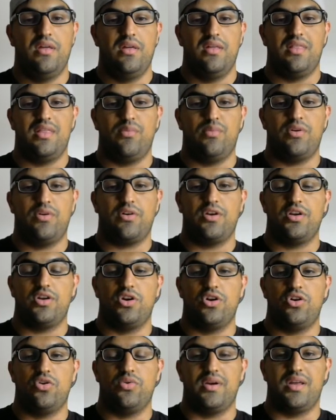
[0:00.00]
Then we're going to
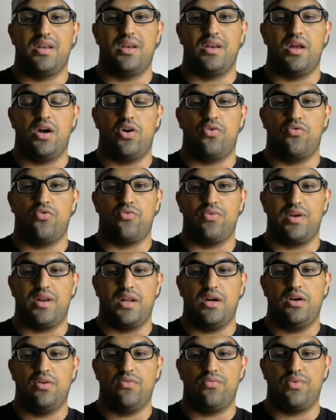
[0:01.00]
go in
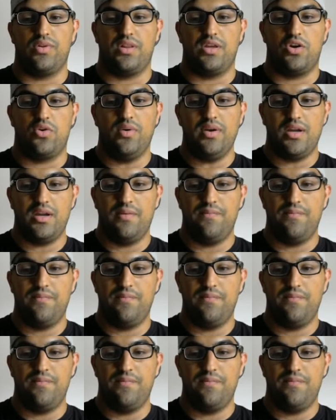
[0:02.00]
Arena really quick.